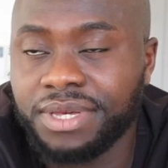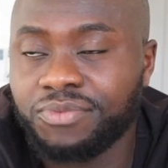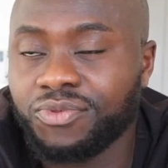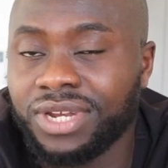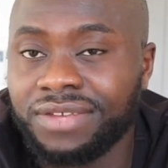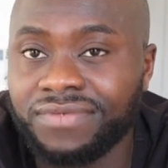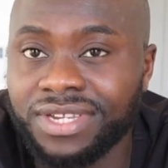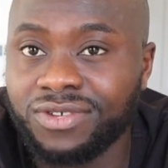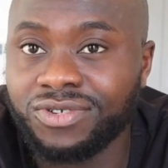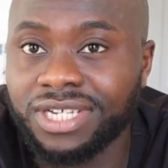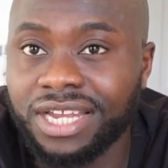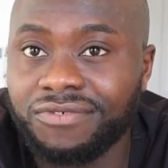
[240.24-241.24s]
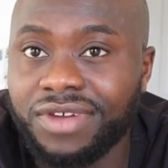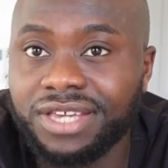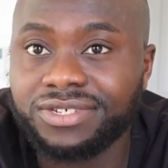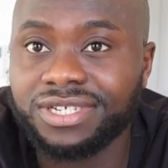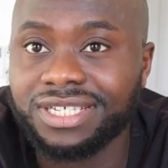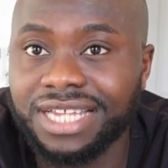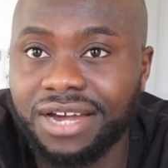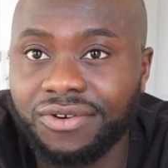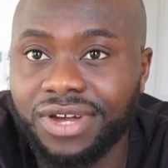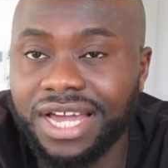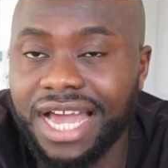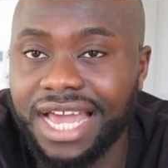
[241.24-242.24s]
people live in new generations now,
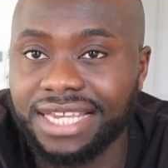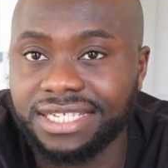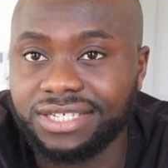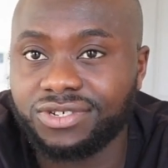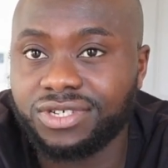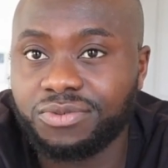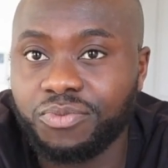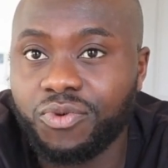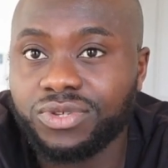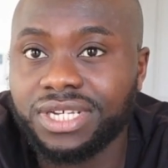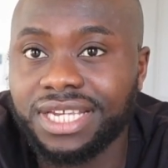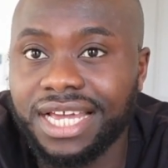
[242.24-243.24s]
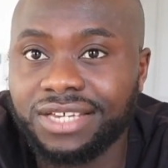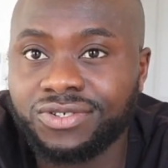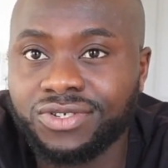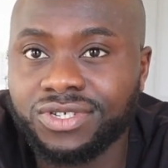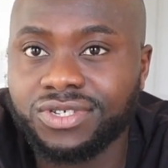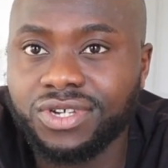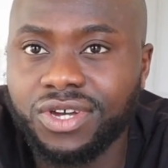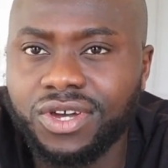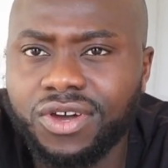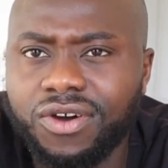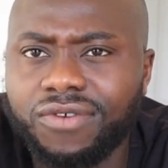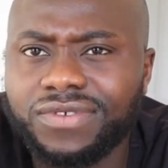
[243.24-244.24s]
and it's just important that you just
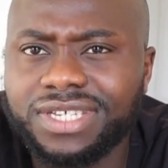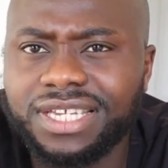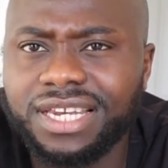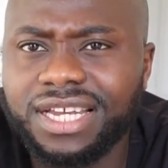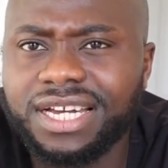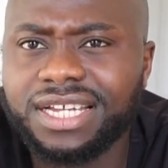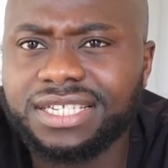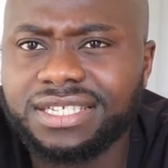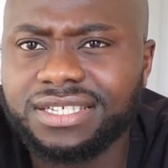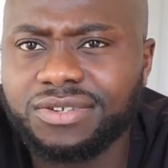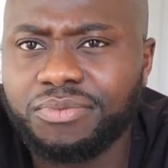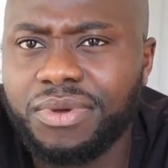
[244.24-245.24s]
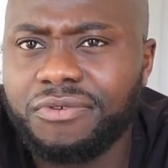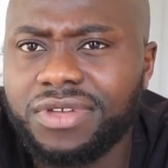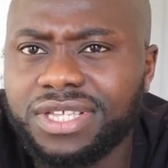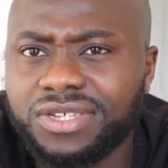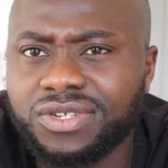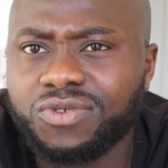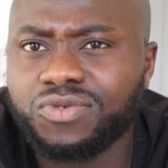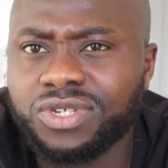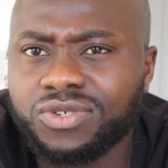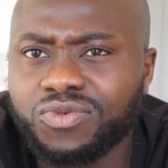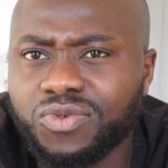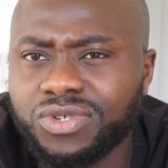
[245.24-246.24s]
obviously learn some parenting
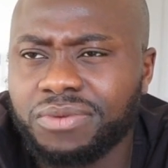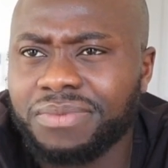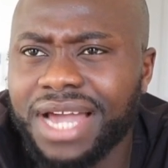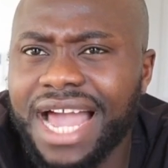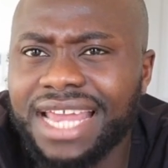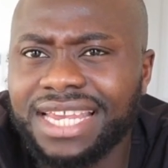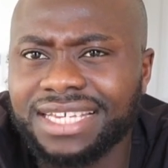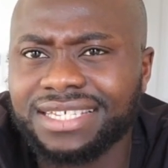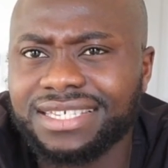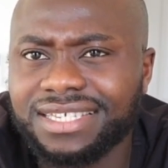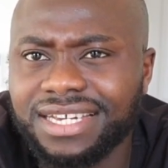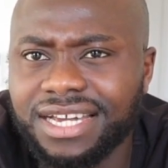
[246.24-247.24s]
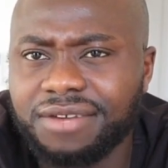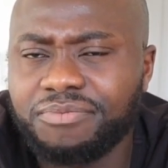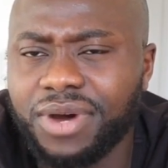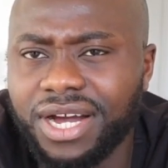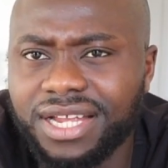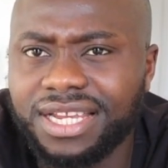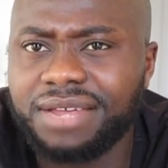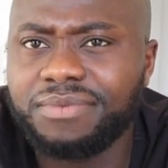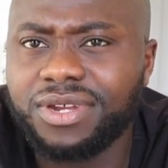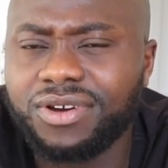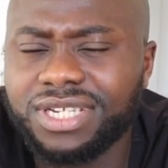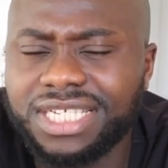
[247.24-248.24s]
skills as well, some guidance. But let
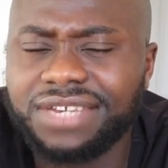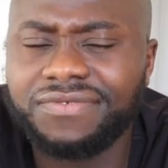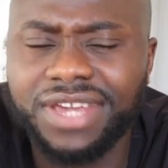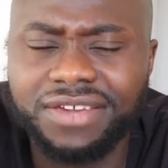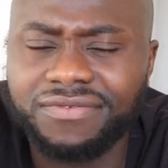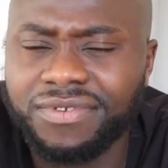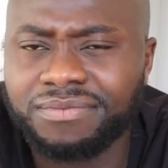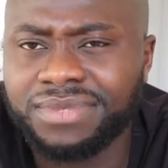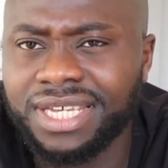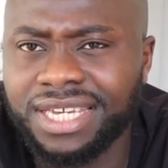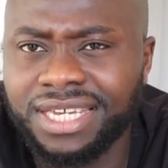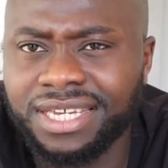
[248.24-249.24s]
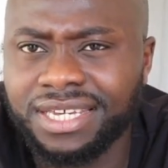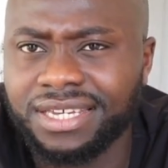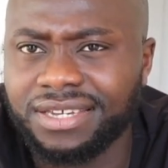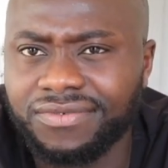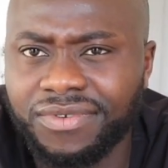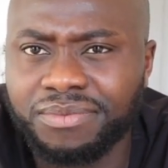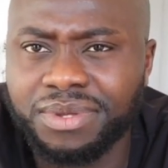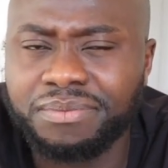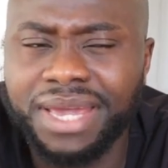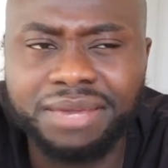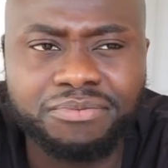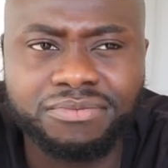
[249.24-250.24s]
me not deviate from the
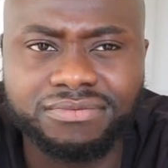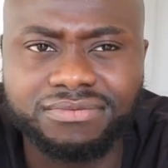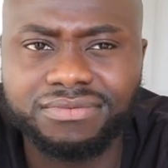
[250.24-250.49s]
main